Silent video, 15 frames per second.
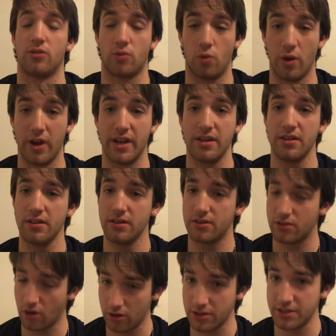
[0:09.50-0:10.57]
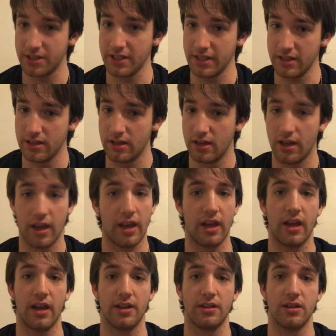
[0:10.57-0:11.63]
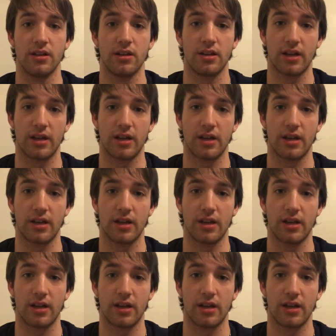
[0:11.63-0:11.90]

Gwen, Darcy, and